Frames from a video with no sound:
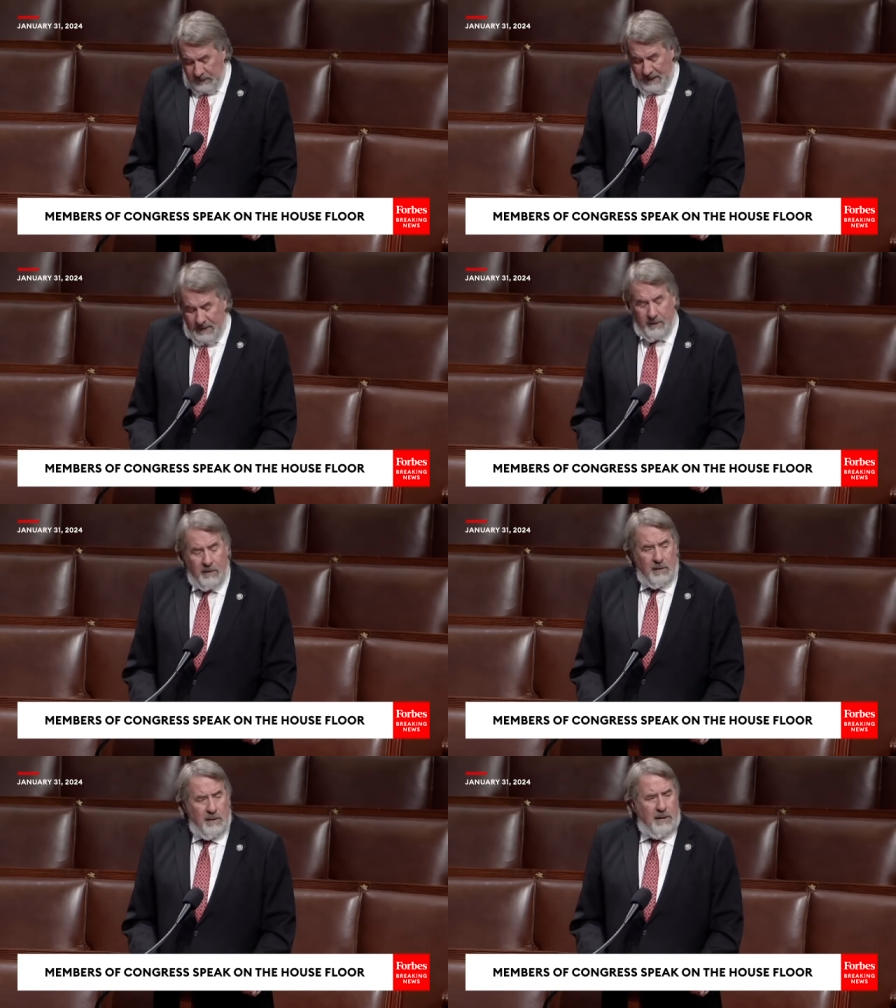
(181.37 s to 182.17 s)
glad
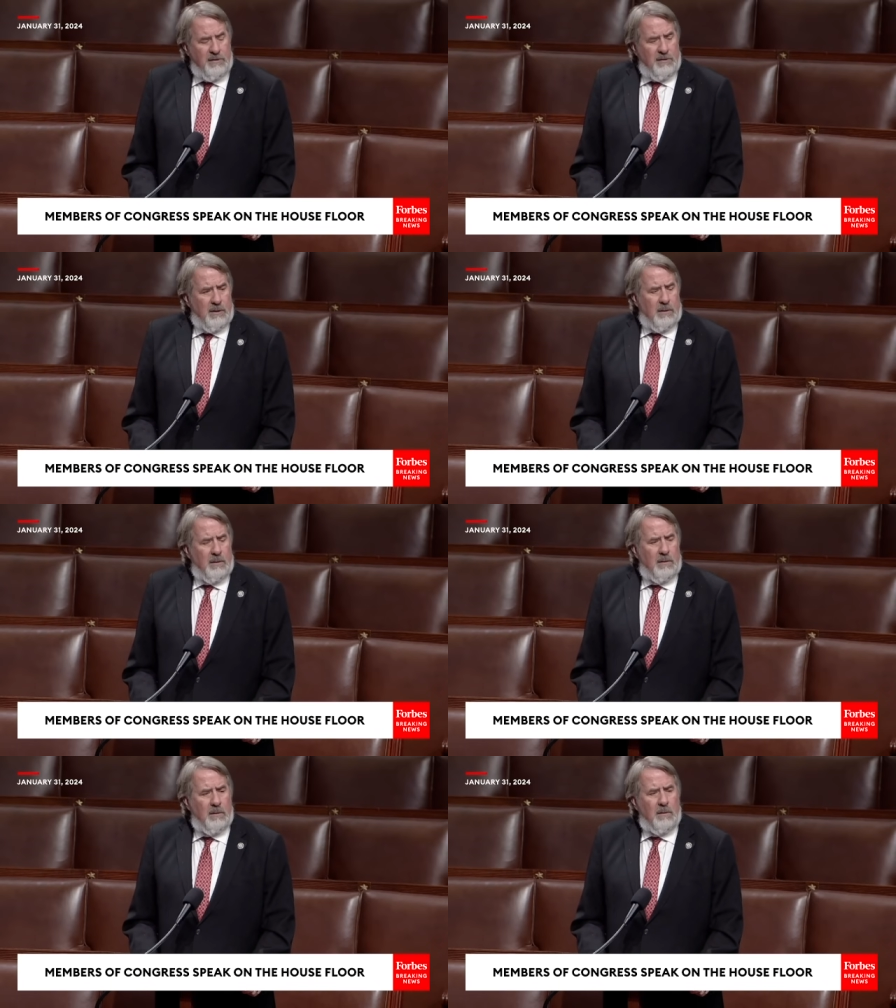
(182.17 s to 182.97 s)
that we uh,
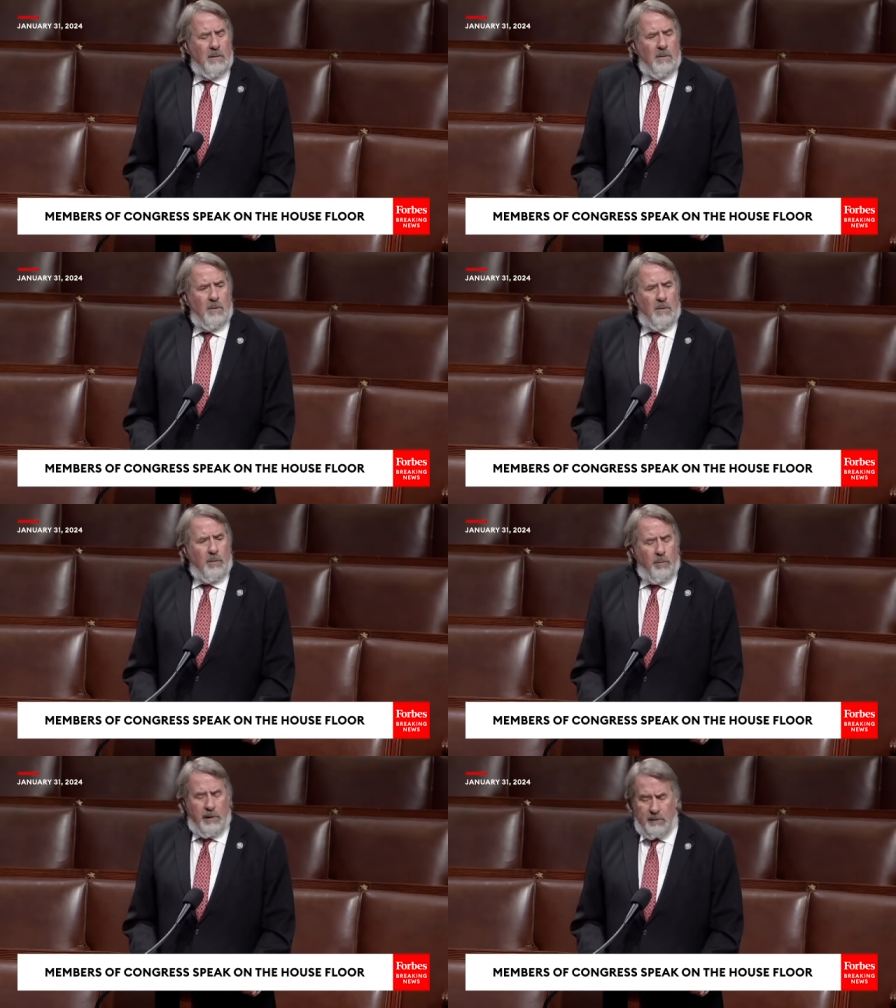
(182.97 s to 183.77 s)
were